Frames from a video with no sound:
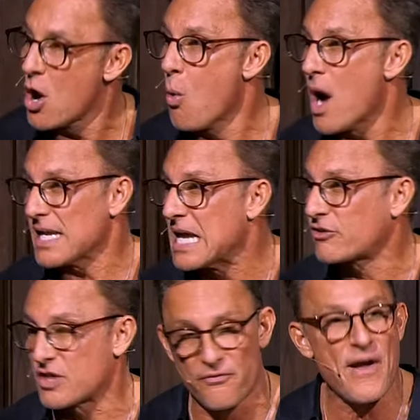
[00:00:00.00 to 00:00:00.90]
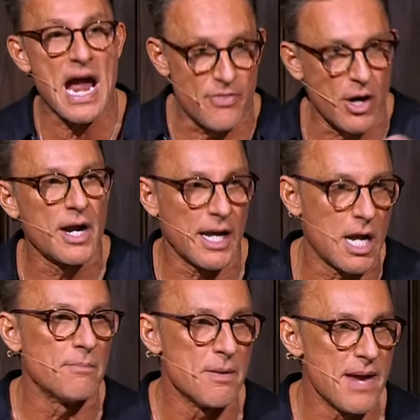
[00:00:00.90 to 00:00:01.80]
know what hits the fan, they're going to
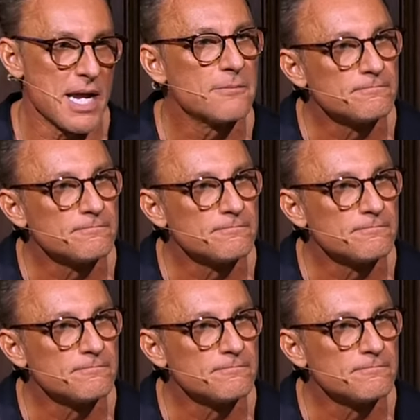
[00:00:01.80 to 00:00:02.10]
come to me.